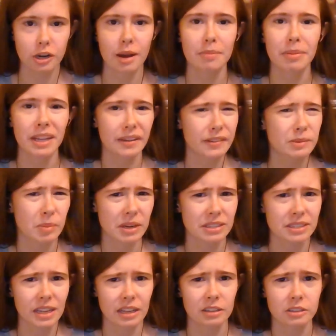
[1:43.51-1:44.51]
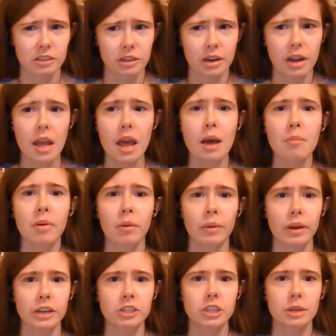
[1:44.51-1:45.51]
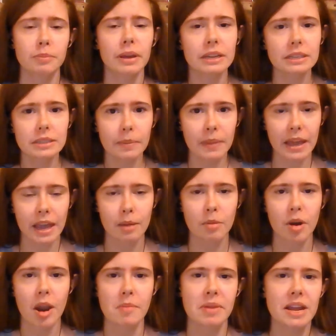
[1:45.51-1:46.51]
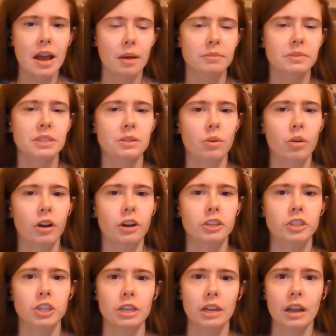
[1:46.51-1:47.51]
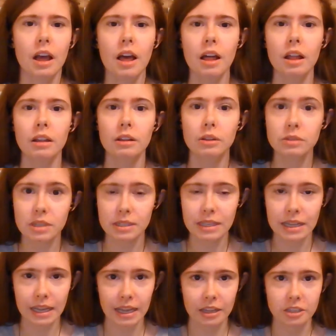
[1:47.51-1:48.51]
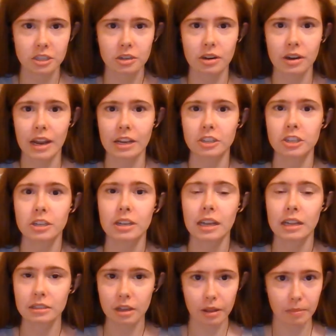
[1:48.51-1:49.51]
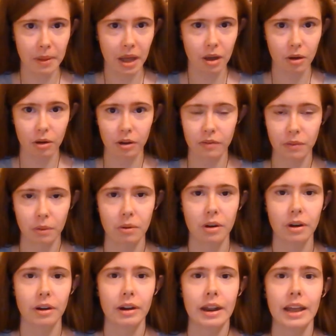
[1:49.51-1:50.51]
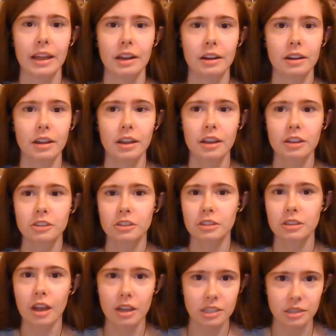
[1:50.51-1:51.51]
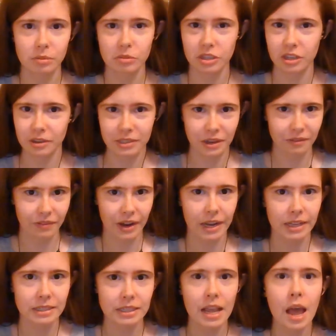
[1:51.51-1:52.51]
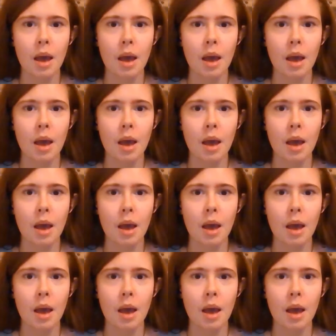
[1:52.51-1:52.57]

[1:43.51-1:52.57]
I believe it's breast cancer, but when she picks up the hammer and becomes Thor, she loses the cancer and she gains all the power of Thor, and she's awesome. She goes out and fights.